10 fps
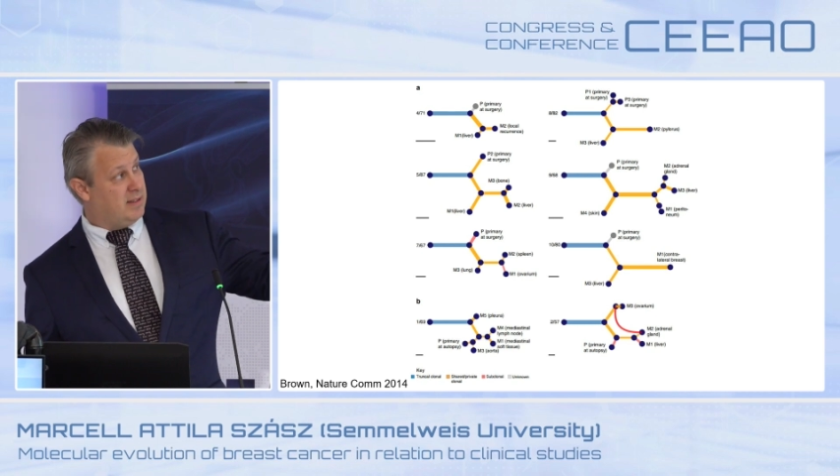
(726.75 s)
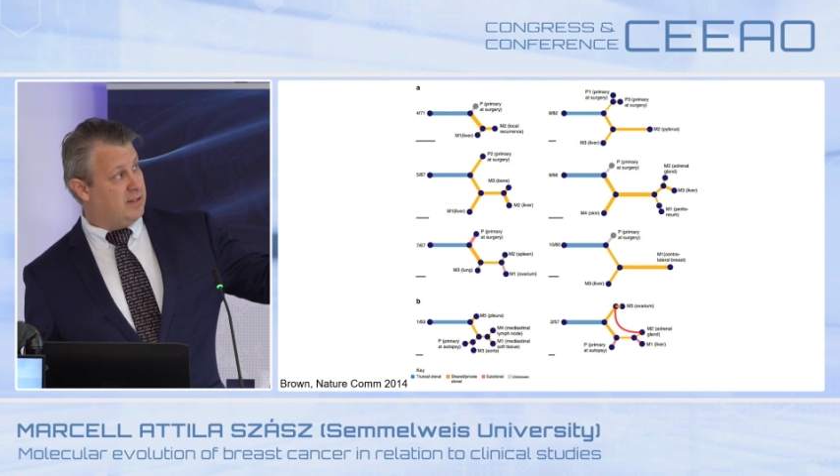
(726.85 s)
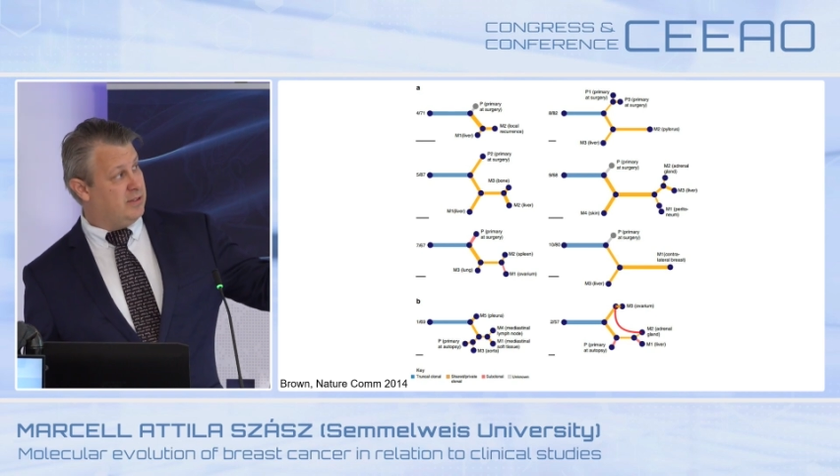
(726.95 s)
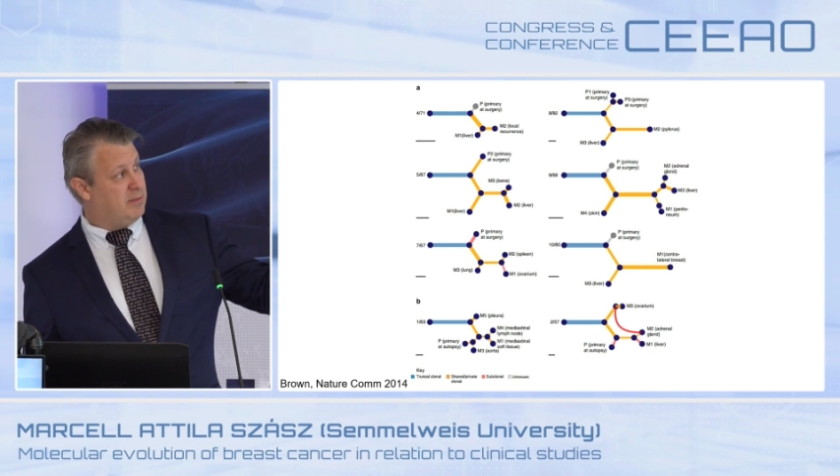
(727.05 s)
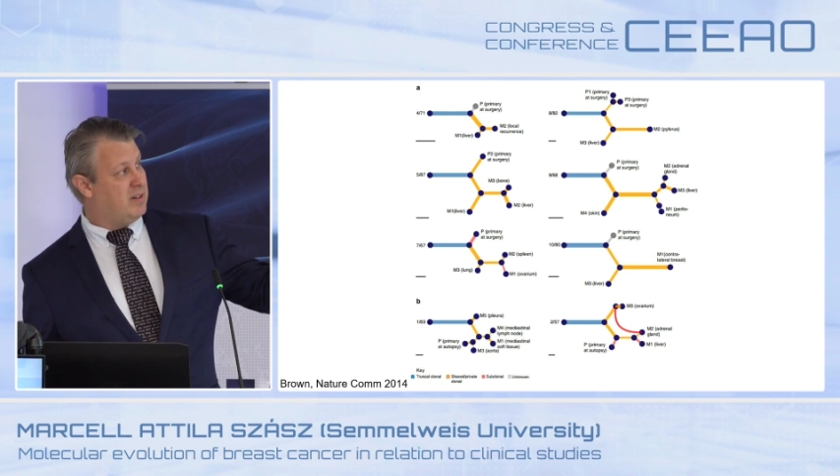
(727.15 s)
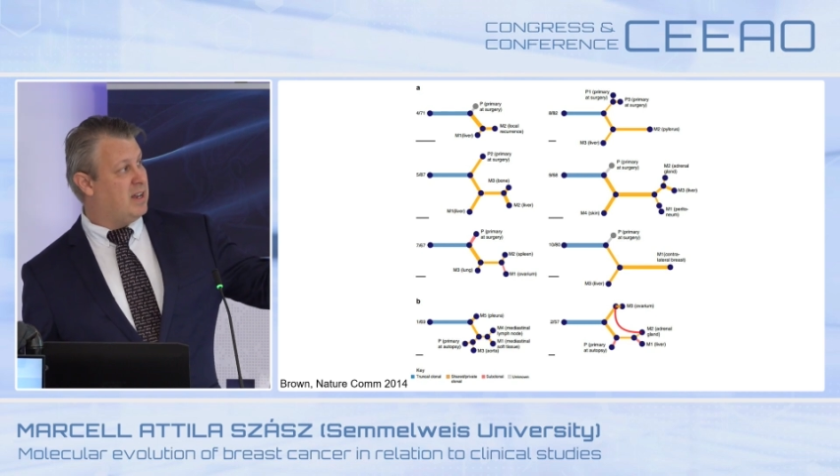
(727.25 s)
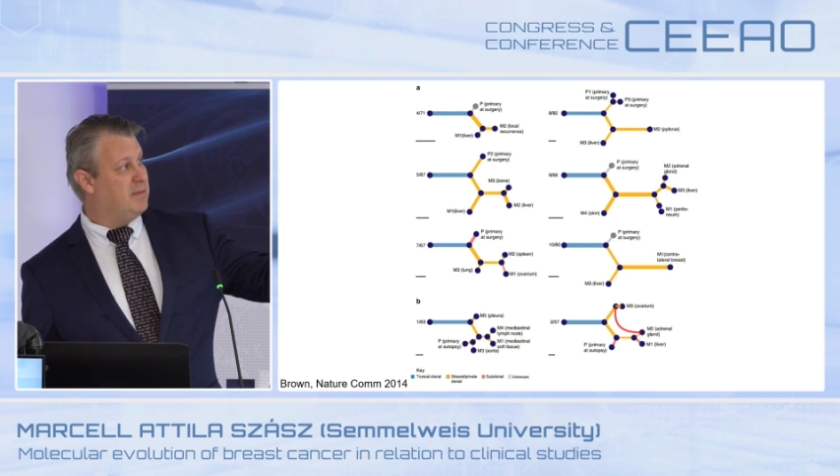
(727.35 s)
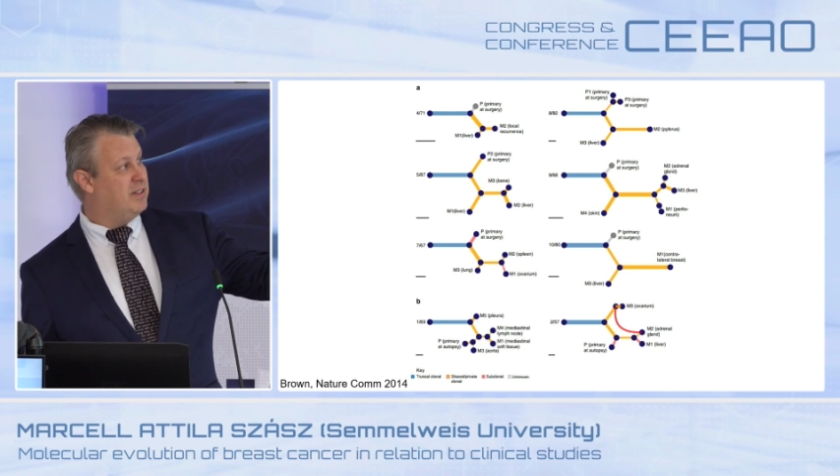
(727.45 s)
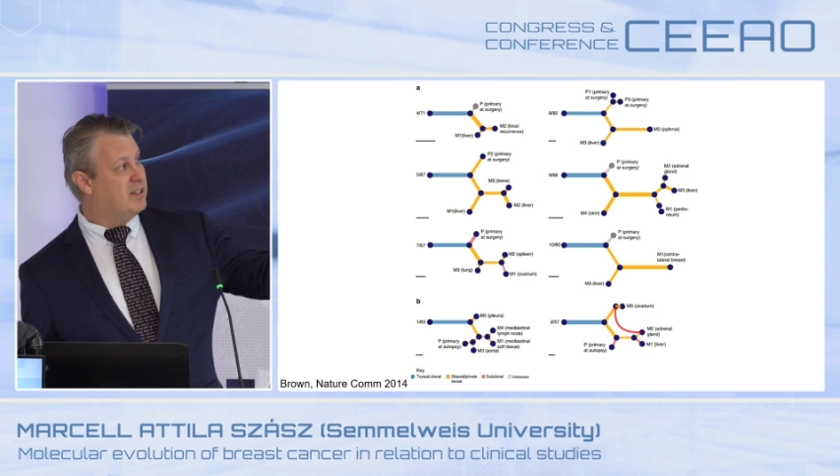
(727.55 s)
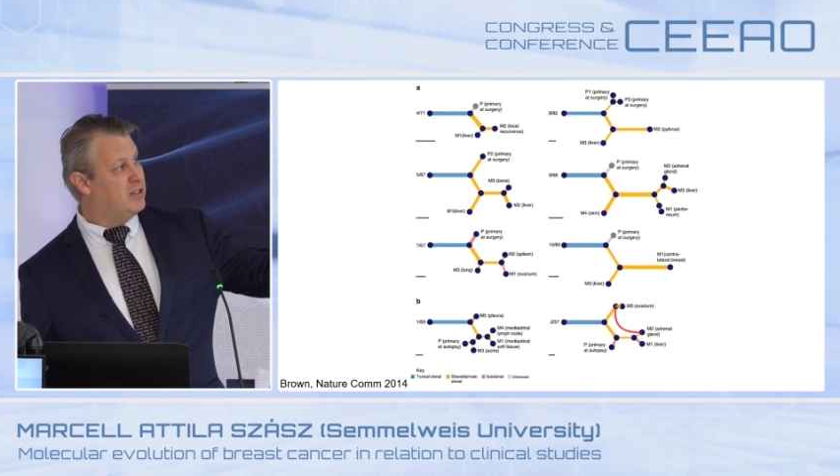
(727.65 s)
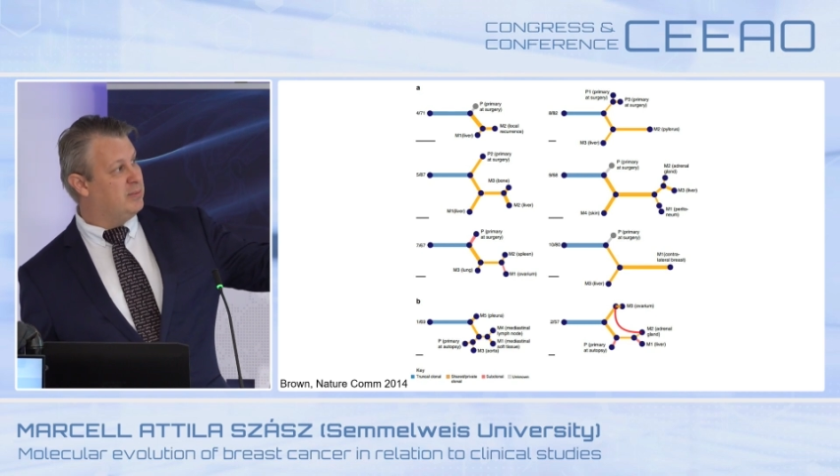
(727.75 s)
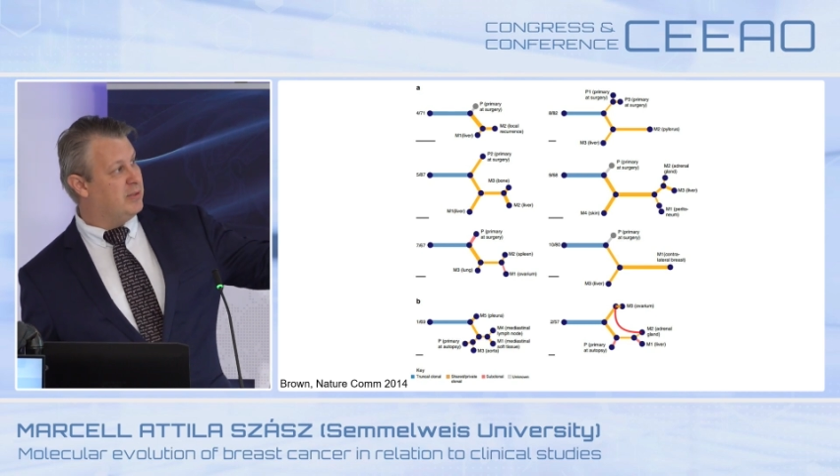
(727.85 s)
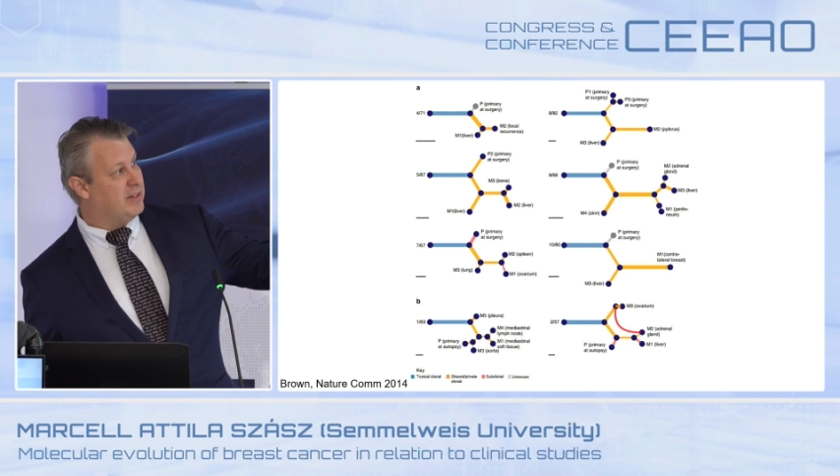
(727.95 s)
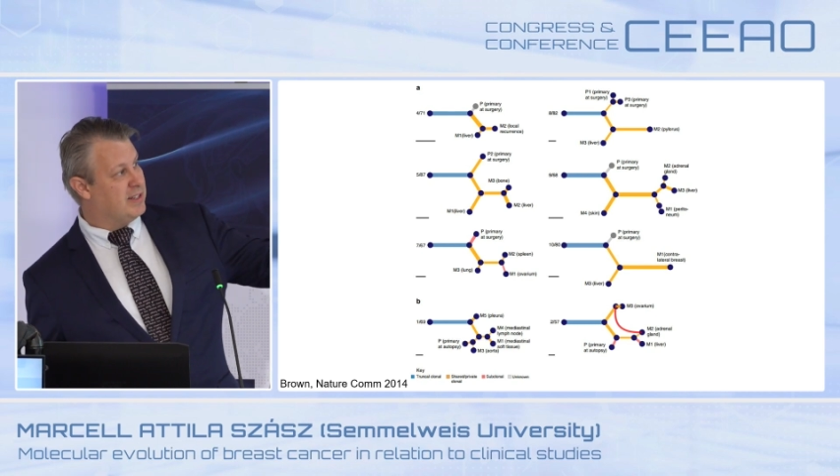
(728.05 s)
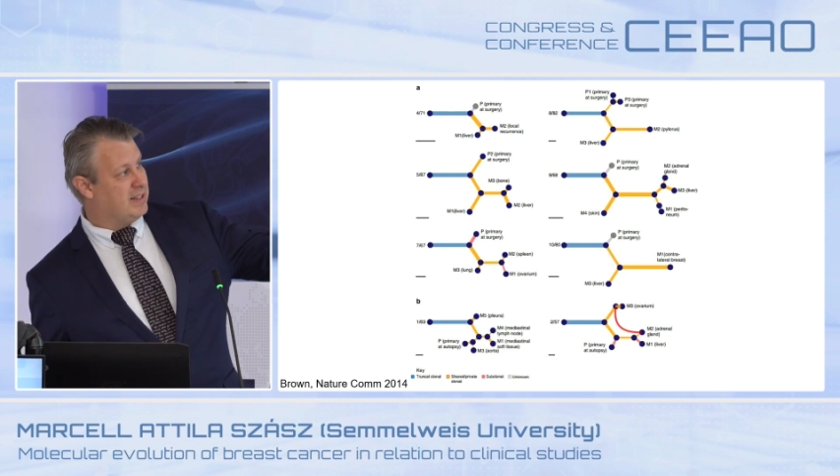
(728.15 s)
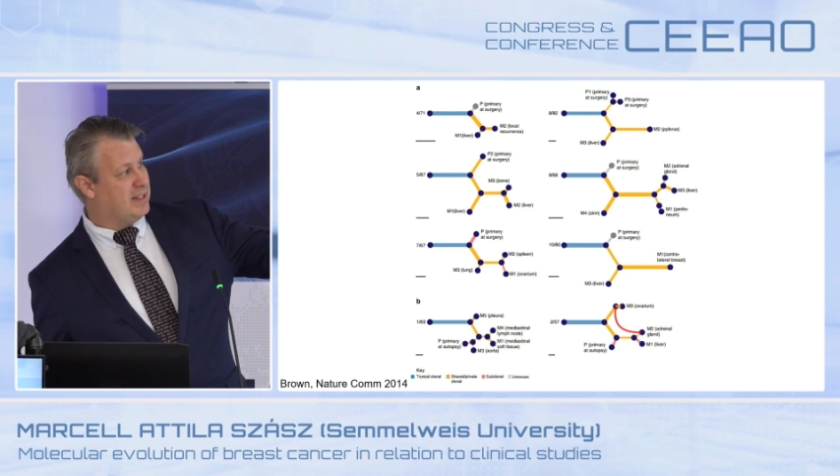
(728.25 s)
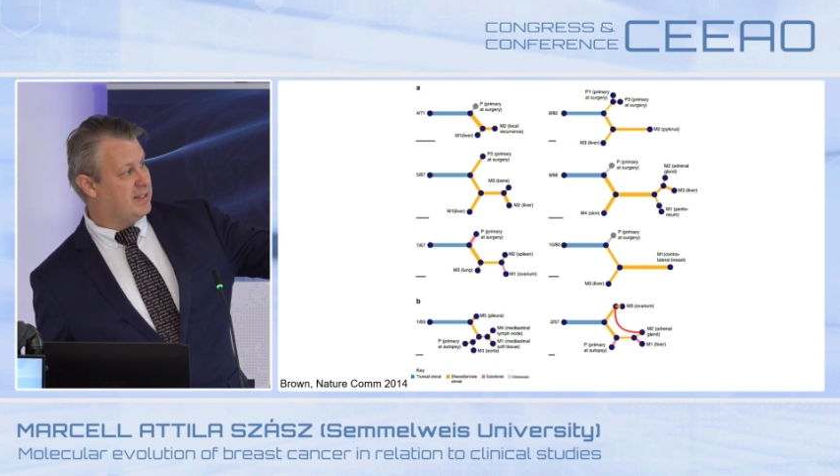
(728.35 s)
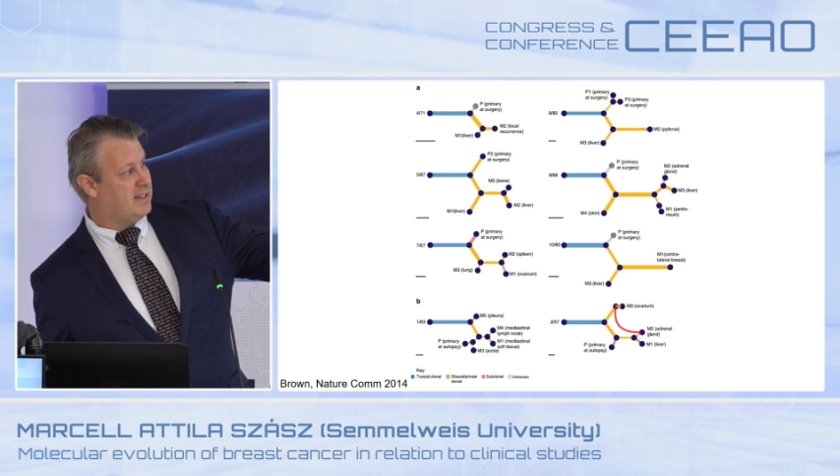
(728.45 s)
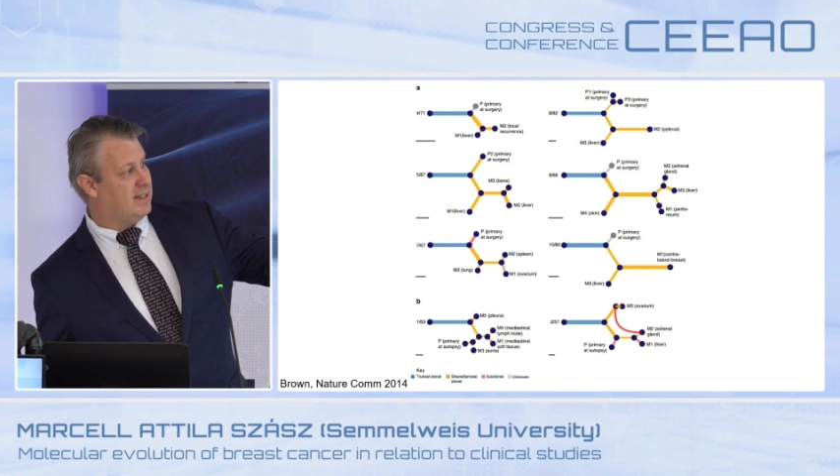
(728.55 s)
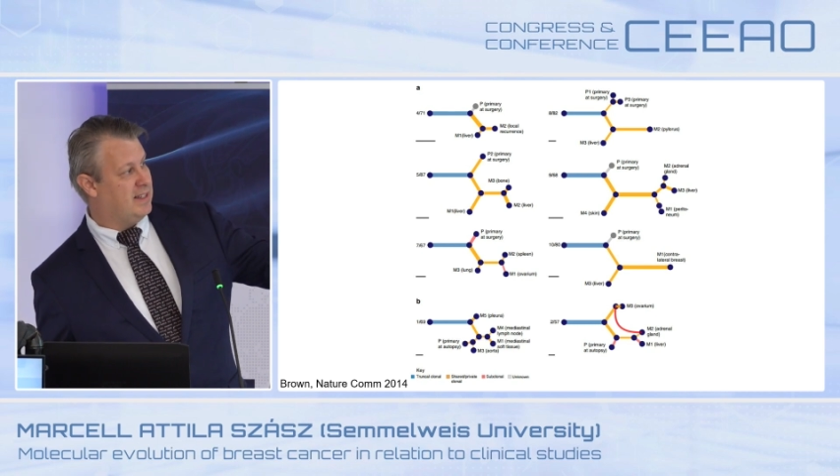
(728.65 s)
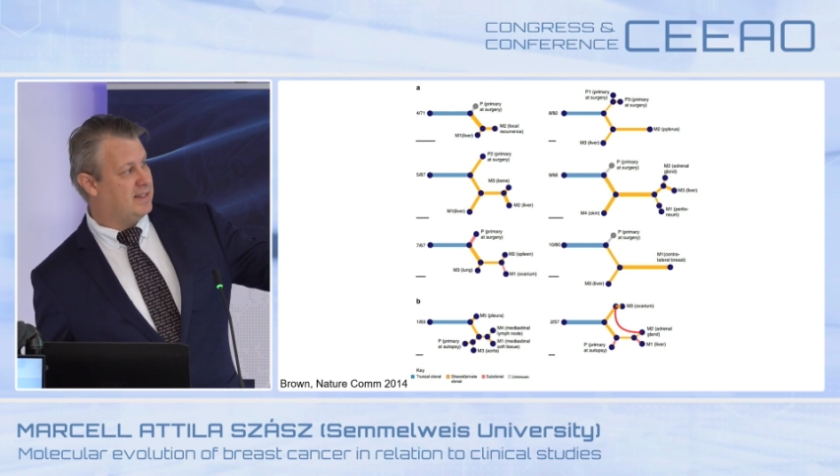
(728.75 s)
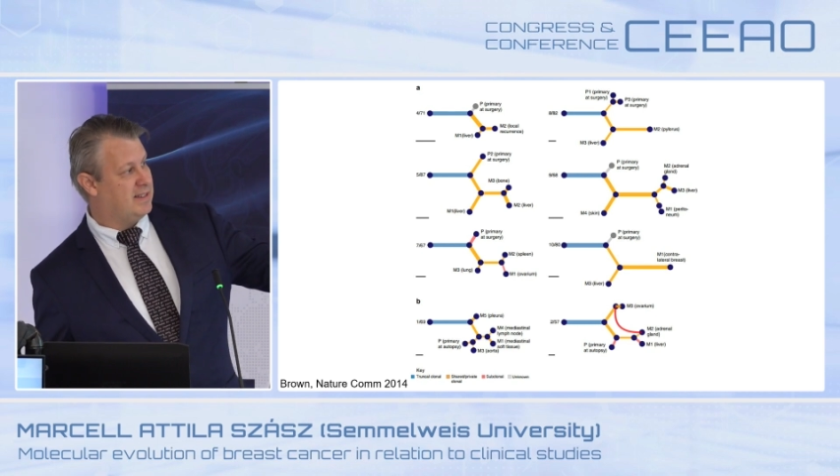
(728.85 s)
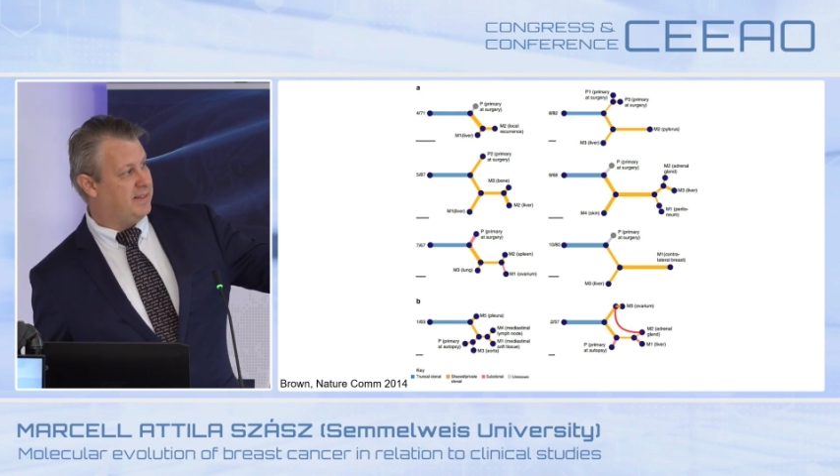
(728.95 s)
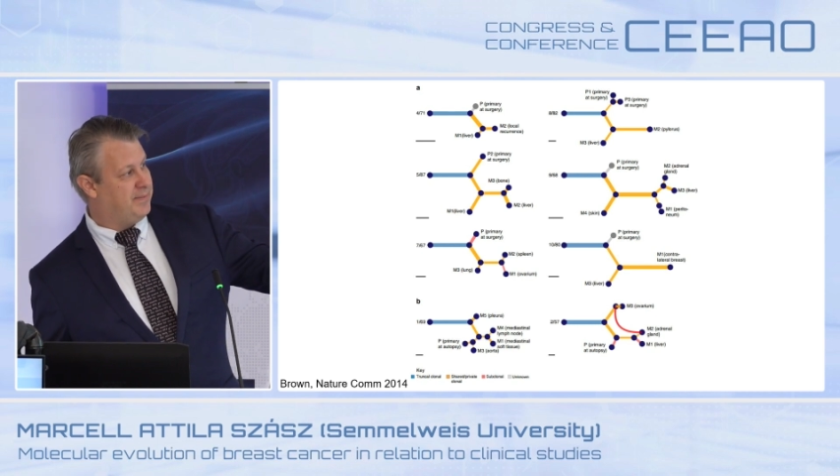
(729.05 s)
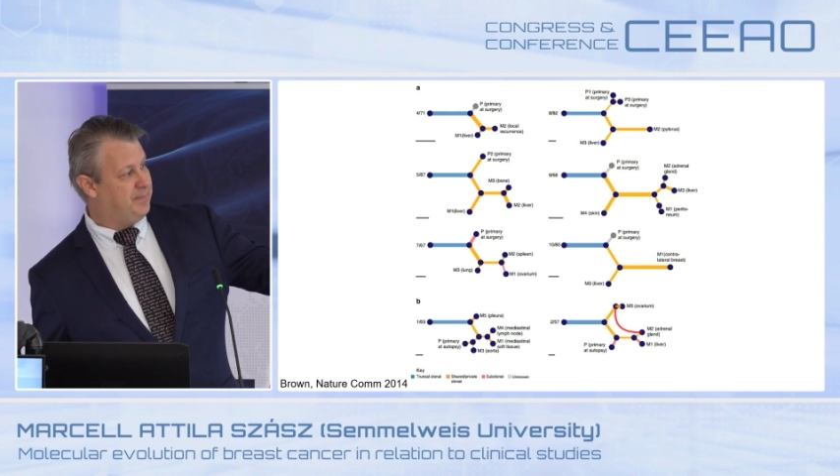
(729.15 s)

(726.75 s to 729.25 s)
the primary tumor is